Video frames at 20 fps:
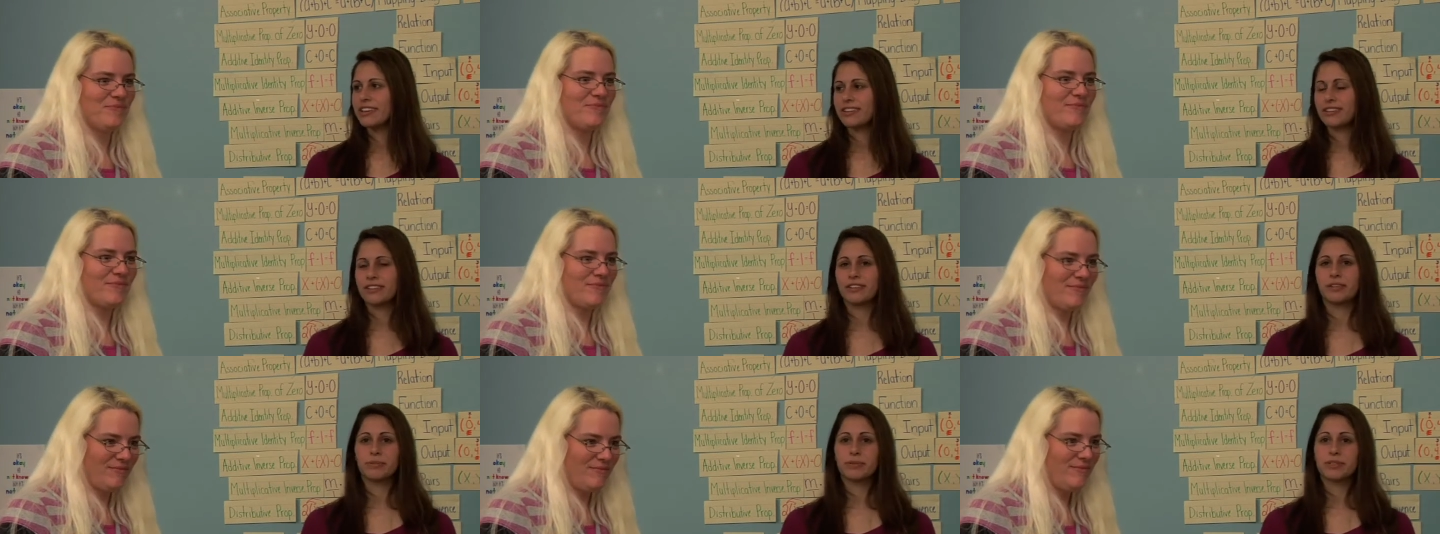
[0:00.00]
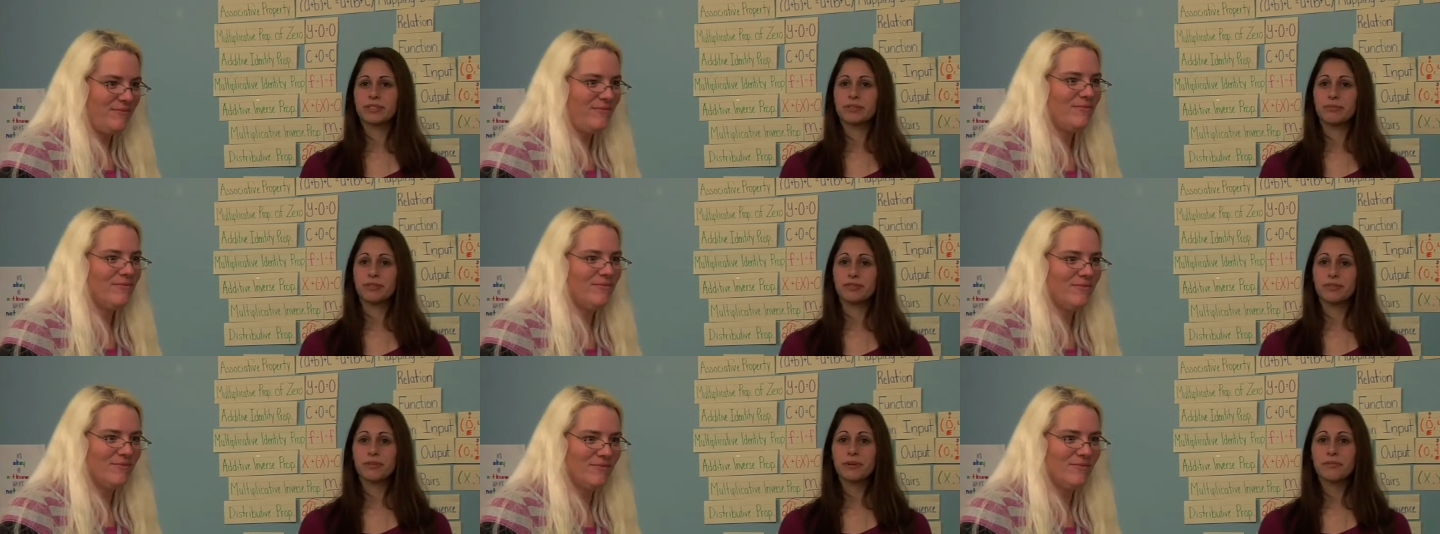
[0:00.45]
Speaker 1: the person
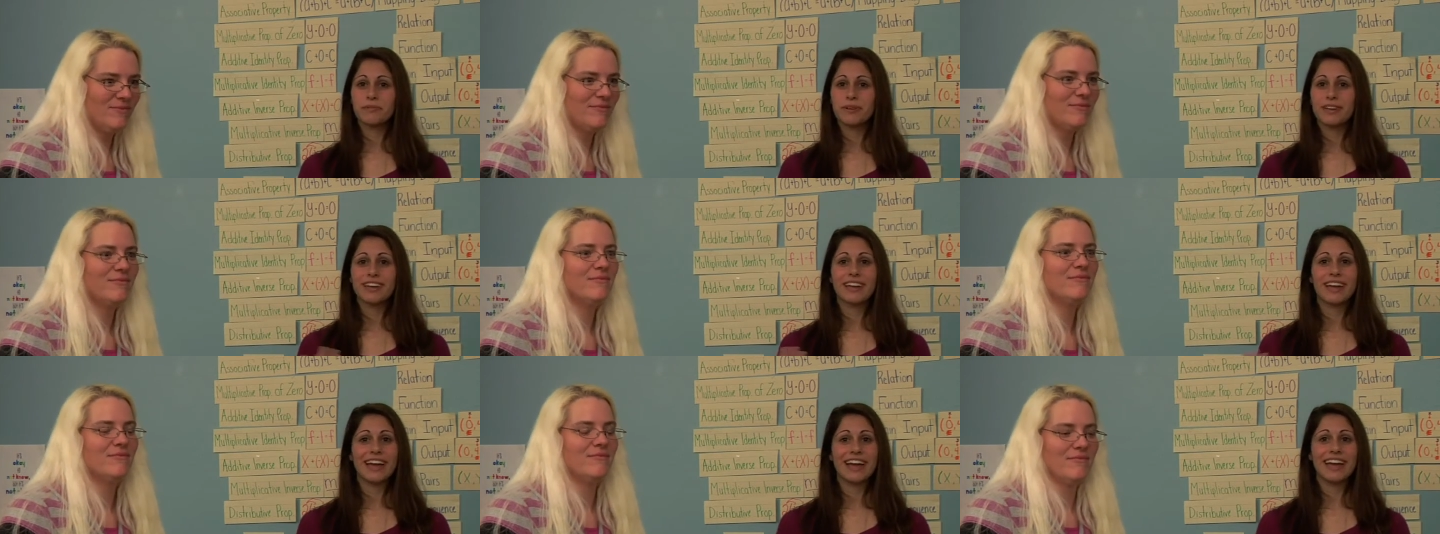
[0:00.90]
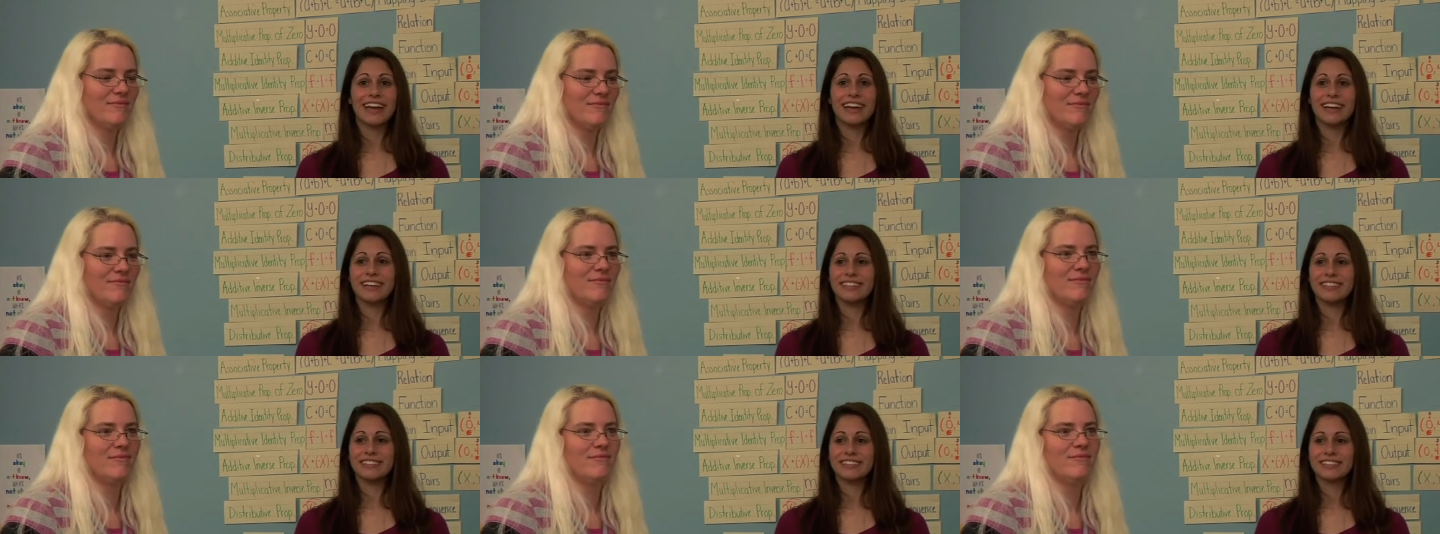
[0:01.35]
before me
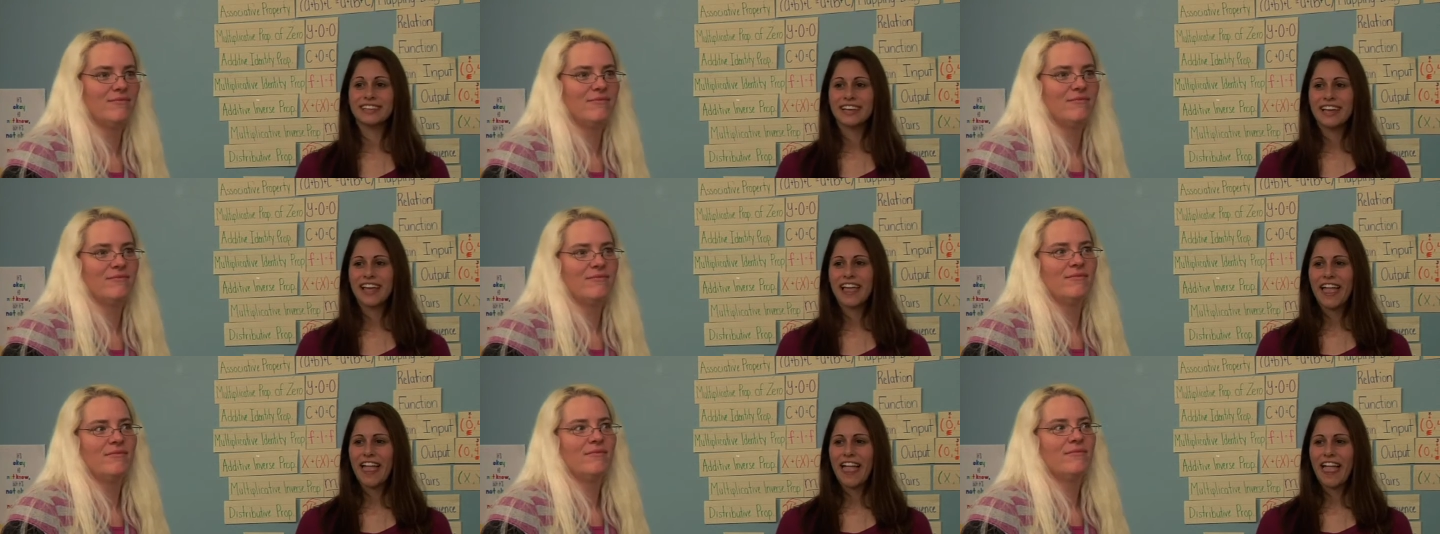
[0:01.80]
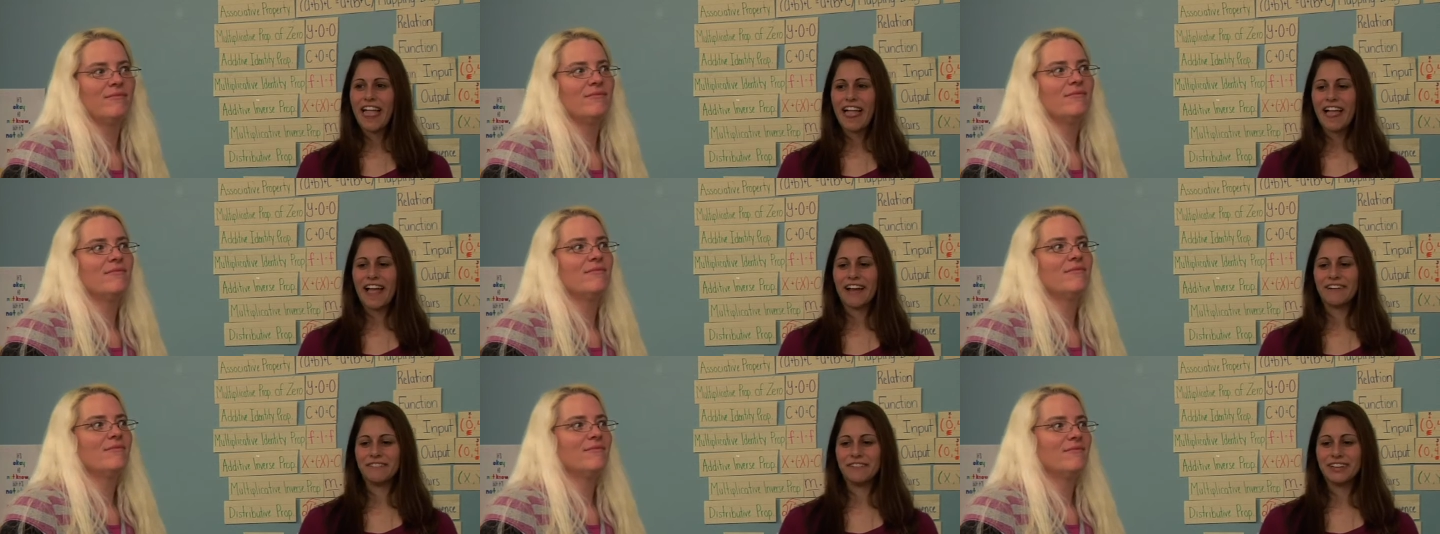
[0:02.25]
and
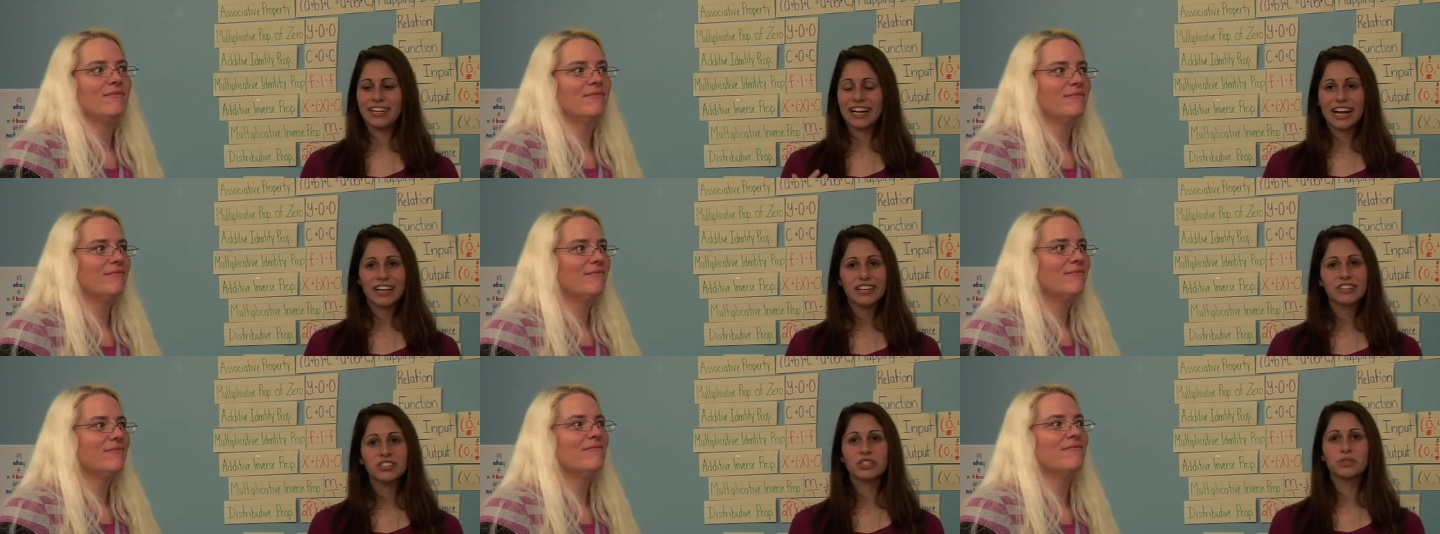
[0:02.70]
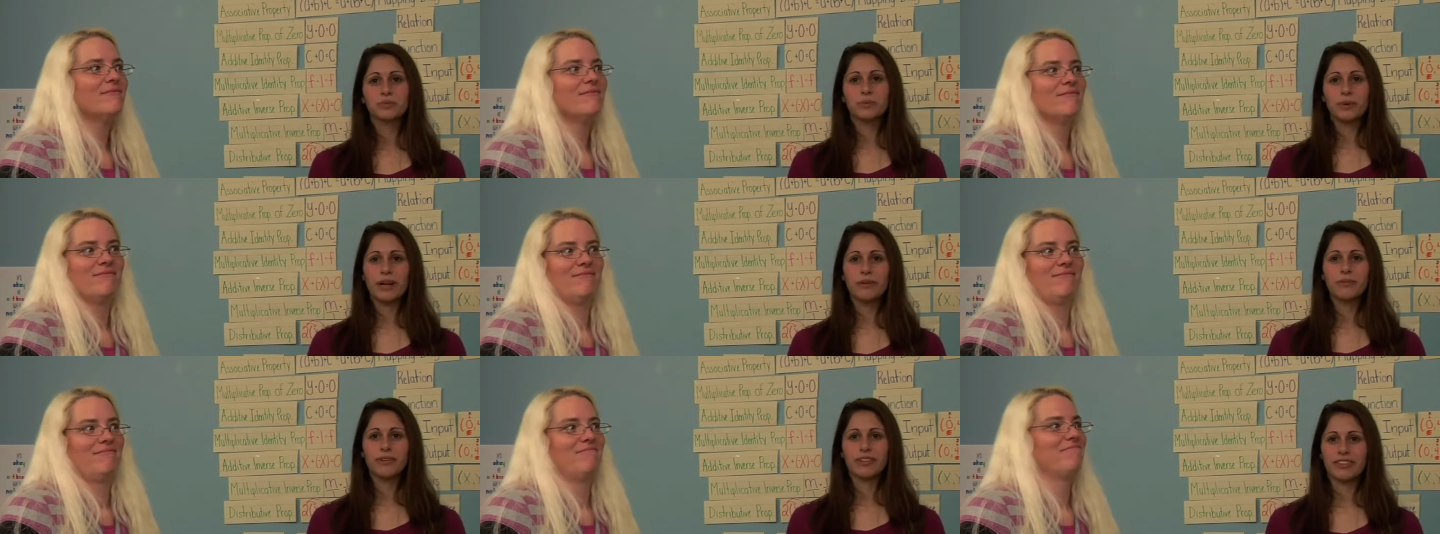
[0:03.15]
we kind of just
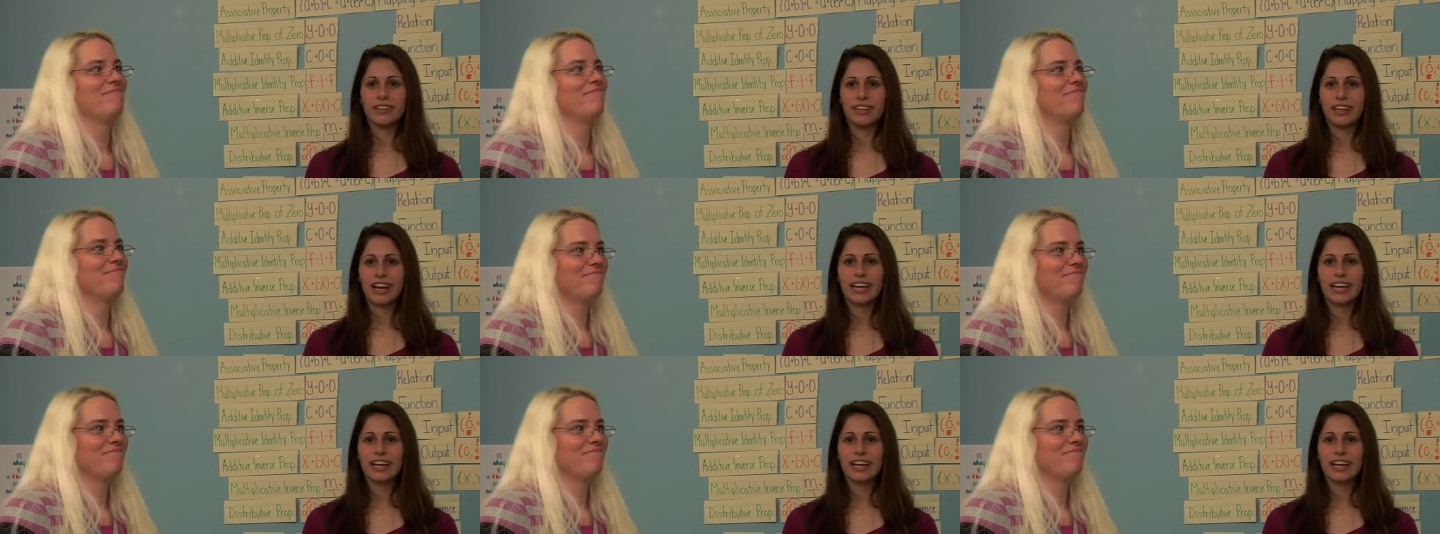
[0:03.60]
went with it.